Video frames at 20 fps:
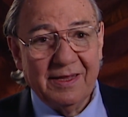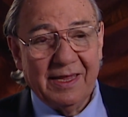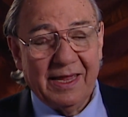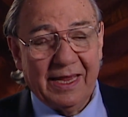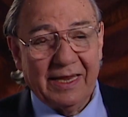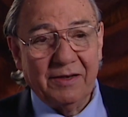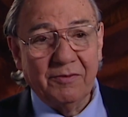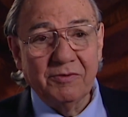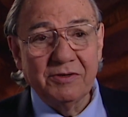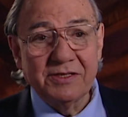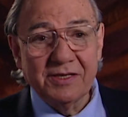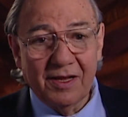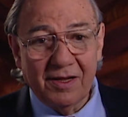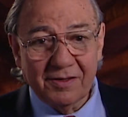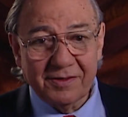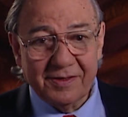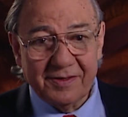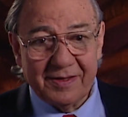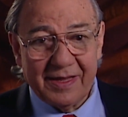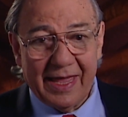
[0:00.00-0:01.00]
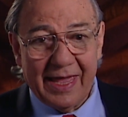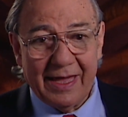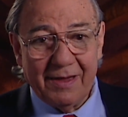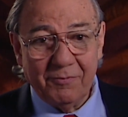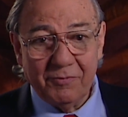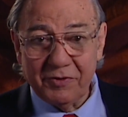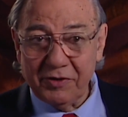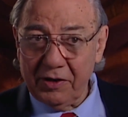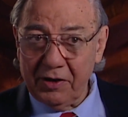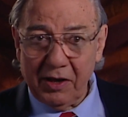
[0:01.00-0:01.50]
And the result of
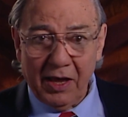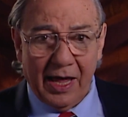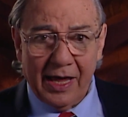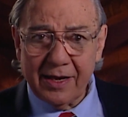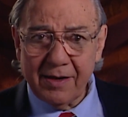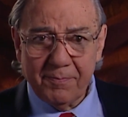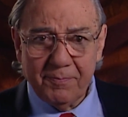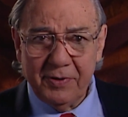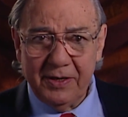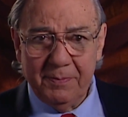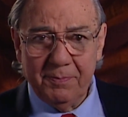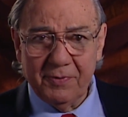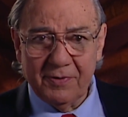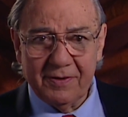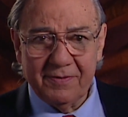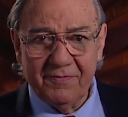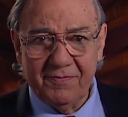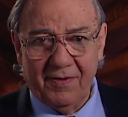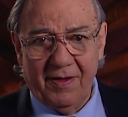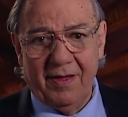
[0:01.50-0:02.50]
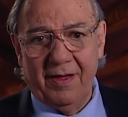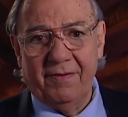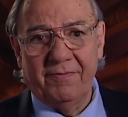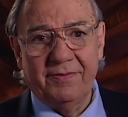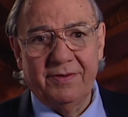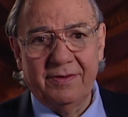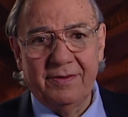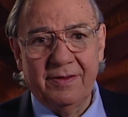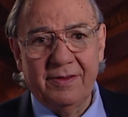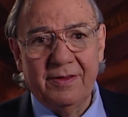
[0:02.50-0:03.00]
that, with a lot of people
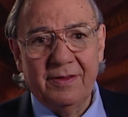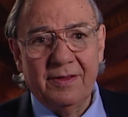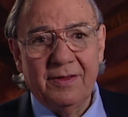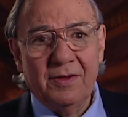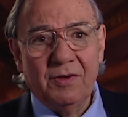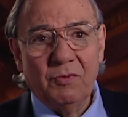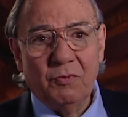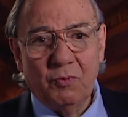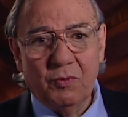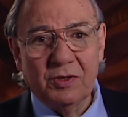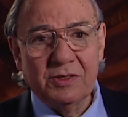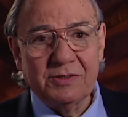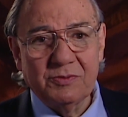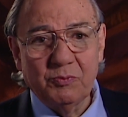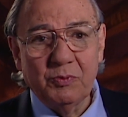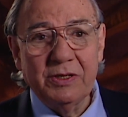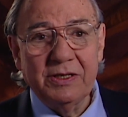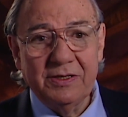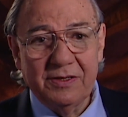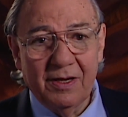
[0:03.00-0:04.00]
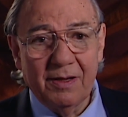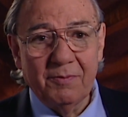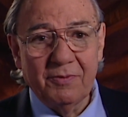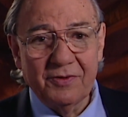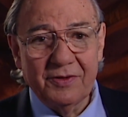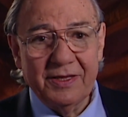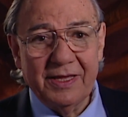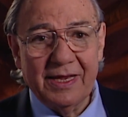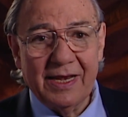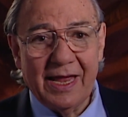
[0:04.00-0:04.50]
involved, was we
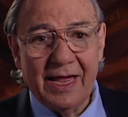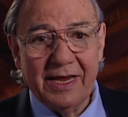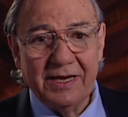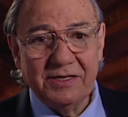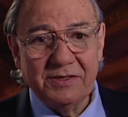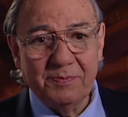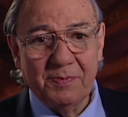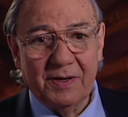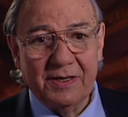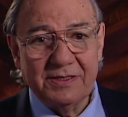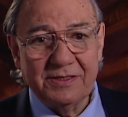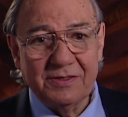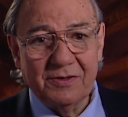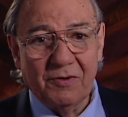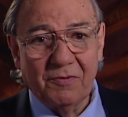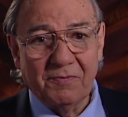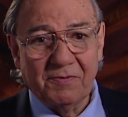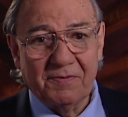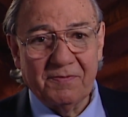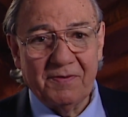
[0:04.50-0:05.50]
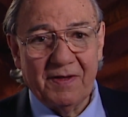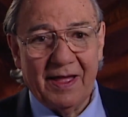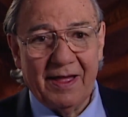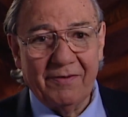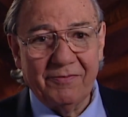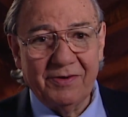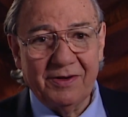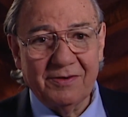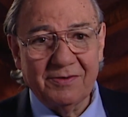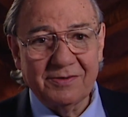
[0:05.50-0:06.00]
doubled the NIH budget over
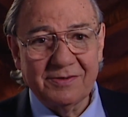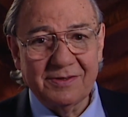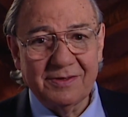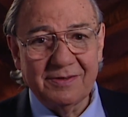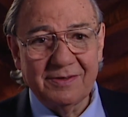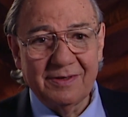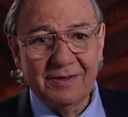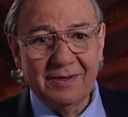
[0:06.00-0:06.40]
five years.